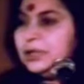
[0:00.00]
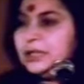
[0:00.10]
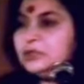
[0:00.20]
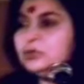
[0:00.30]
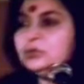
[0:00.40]

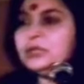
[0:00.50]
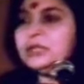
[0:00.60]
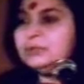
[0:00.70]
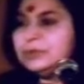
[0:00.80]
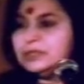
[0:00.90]
That shows
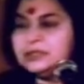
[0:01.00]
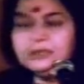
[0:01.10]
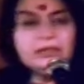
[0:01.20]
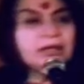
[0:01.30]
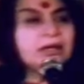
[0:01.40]
that
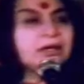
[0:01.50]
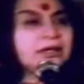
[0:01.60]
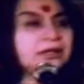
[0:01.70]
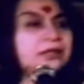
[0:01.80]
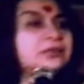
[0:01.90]
person
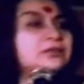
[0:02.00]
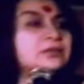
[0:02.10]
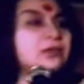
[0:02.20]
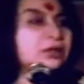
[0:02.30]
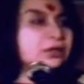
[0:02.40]

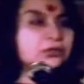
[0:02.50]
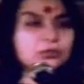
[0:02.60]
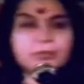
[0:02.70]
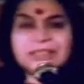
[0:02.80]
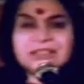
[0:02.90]
is not a
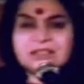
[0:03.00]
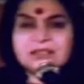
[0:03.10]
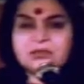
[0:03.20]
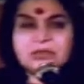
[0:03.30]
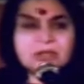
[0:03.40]
good
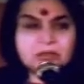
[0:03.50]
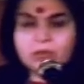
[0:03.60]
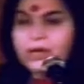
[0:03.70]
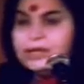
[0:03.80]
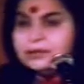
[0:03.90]
person, just
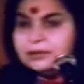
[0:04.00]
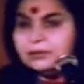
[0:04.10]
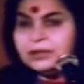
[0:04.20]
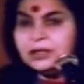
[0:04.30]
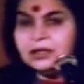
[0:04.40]
to hate
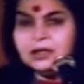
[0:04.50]
someone.